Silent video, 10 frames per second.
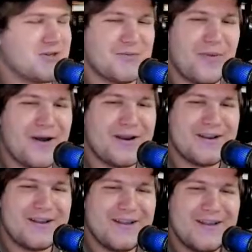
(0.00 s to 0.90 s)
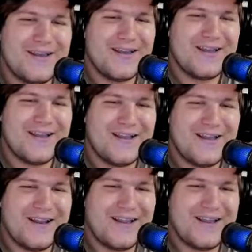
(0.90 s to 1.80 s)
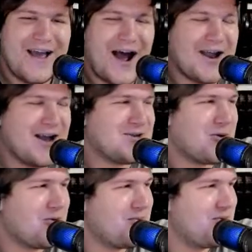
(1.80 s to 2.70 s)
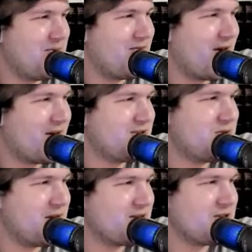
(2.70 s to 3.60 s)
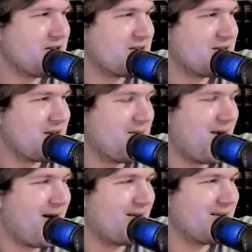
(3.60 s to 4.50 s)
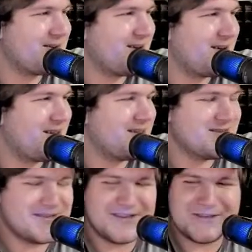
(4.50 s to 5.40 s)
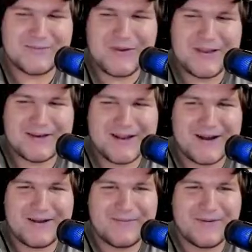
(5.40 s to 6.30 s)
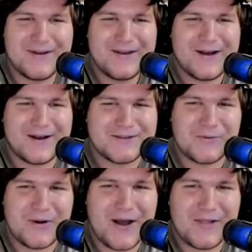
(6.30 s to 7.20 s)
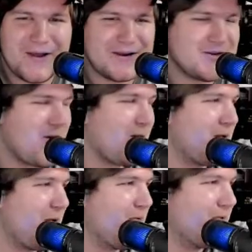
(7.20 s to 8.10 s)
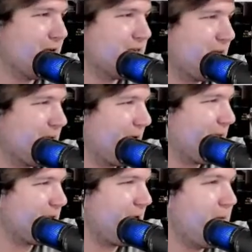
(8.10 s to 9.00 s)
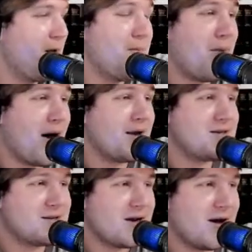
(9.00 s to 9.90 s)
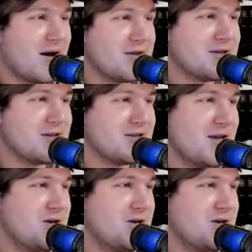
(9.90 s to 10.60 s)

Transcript: to be the most judicious. I, I, told him to be very judicious about uh, his his speaking time, uh, so we're not like talking over each other all the time. But uh, this is the